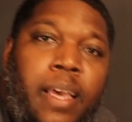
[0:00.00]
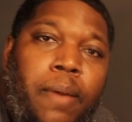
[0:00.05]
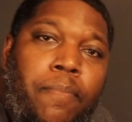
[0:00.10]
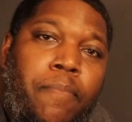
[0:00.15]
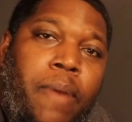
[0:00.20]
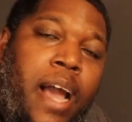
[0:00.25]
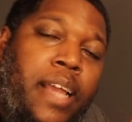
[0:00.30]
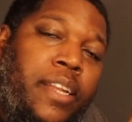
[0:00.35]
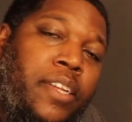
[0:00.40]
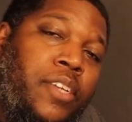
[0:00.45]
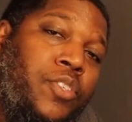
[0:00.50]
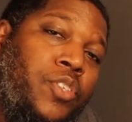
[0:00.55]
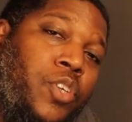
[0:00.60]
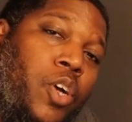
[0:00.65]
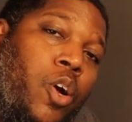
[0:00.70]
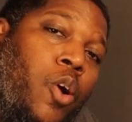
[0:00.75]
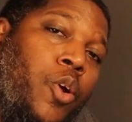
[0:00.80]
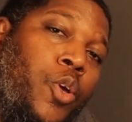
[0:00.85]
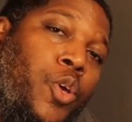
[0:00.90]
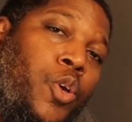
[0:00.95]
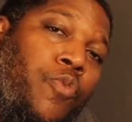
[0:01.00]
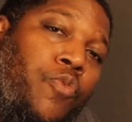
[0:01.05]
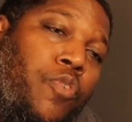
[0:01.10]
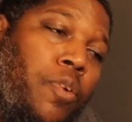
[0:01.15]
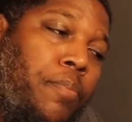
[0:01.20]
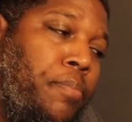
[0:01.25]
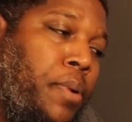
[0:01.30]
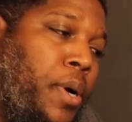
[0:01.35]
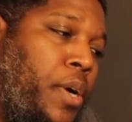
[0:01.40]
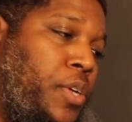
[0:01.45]
that might deter you
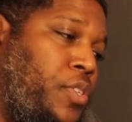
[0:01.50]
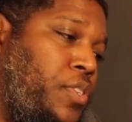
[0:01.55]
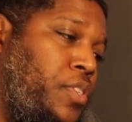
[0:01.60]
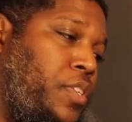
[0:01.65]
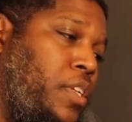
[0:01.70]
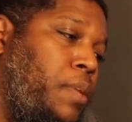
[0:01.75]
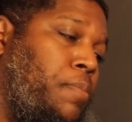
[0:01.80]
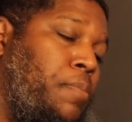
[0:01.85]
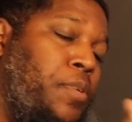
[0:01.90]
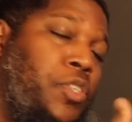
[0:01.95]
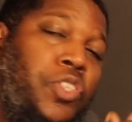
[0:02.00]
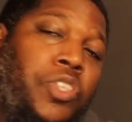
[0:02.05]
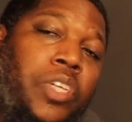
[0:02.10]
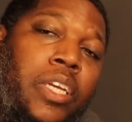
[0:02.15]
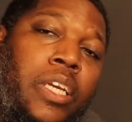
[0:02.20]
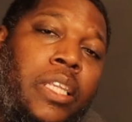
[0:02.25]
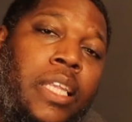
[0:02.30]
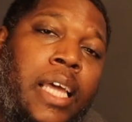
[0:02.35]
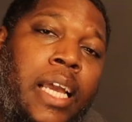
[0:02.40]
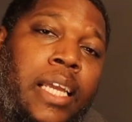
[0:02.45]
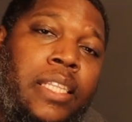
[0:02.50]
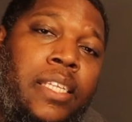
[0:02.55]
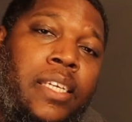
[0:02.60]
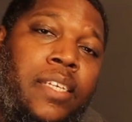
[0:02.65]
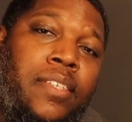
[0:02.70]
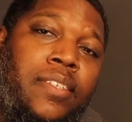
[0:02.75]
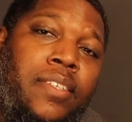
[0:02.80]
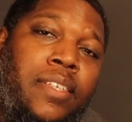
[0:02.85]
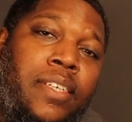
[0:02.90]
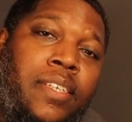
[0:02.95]
from purchasing a machine like
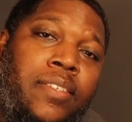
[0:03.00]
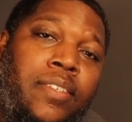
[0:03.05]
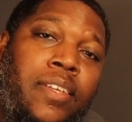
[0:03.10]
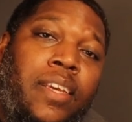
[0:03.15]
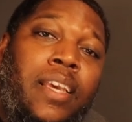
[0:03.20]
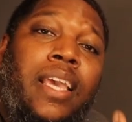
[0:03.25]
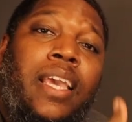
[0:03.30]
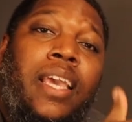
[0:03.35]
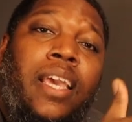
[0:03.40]
this is